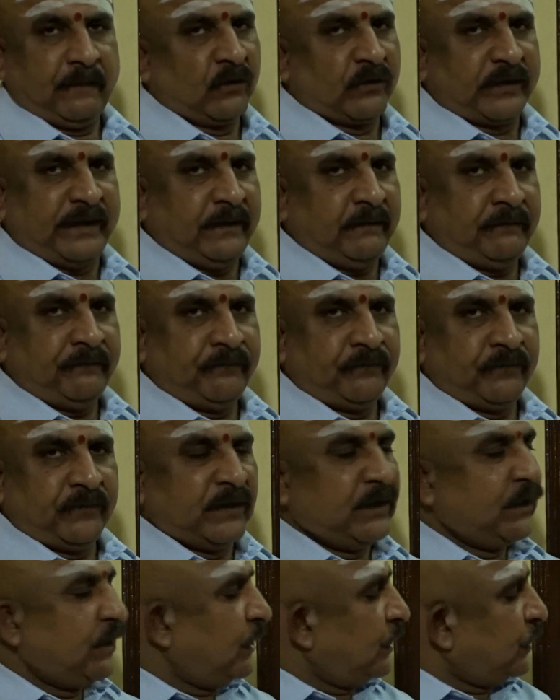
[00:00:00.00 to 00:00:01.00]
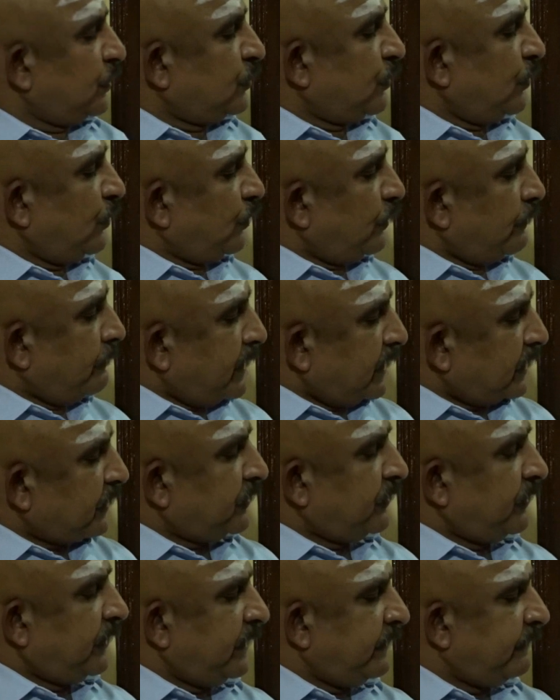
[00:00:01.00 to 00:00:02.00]
Okay? So
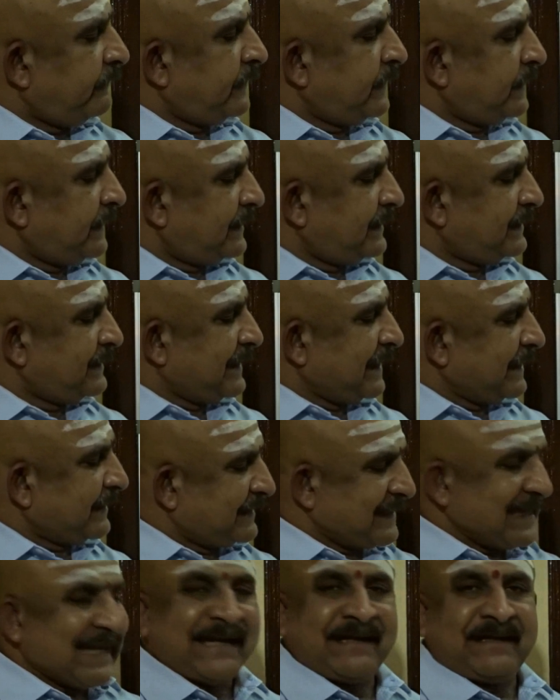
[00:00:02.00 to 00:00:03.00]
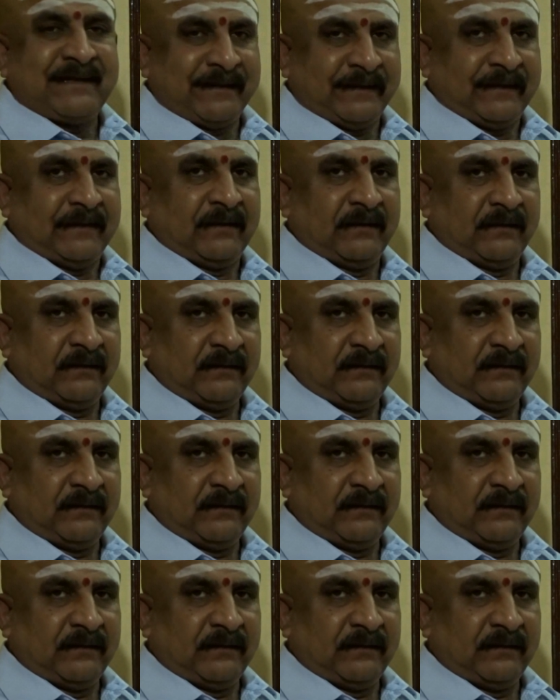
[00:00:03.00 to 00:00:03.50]
Mercury, when it is exalted,